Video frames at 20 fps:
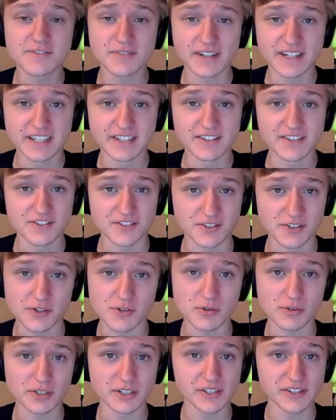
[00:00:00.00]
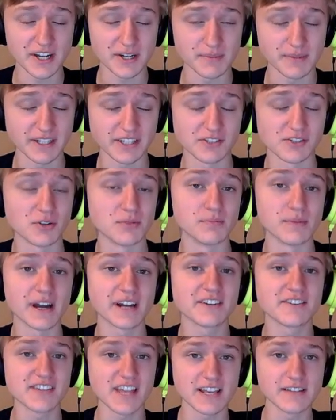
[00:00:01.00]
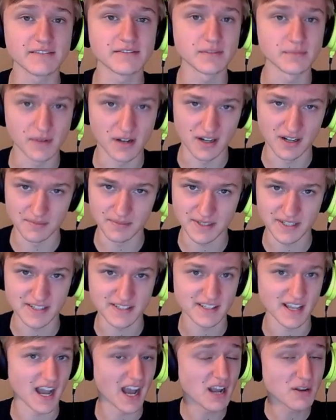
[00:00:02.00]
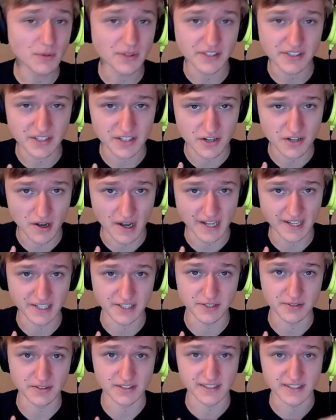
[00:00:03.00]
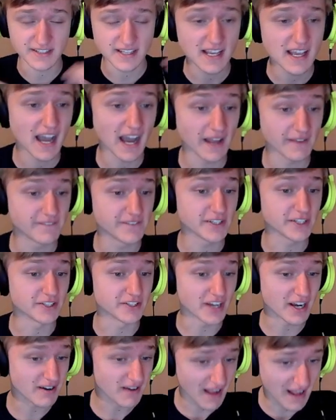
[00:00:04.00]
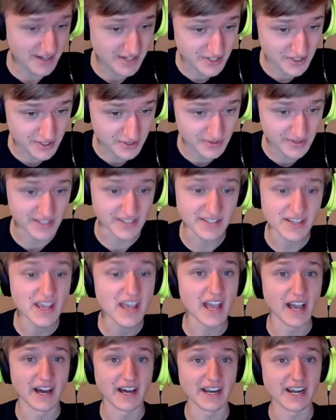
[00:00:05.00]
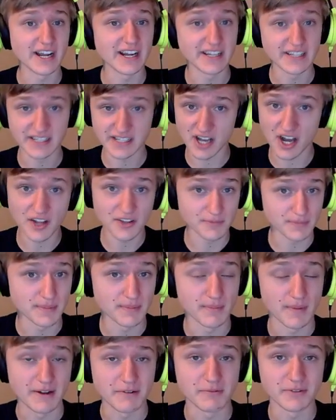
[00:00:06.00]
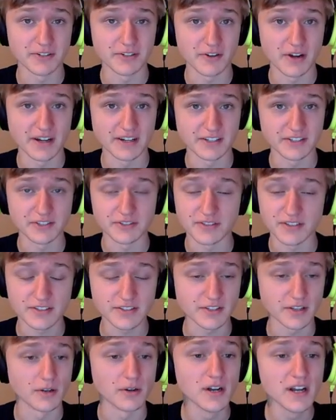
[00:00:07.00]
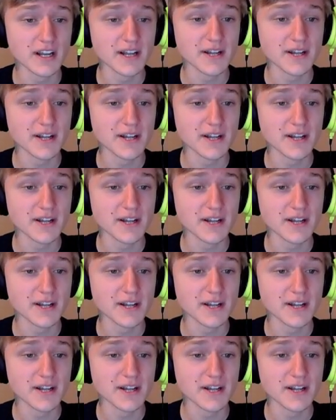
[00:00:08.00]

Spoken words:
right here is a tutorial on how to make your own Miners Haven mod because I wanted to know how to do this. I figured out how to do this, and other people might want to know how to do this. So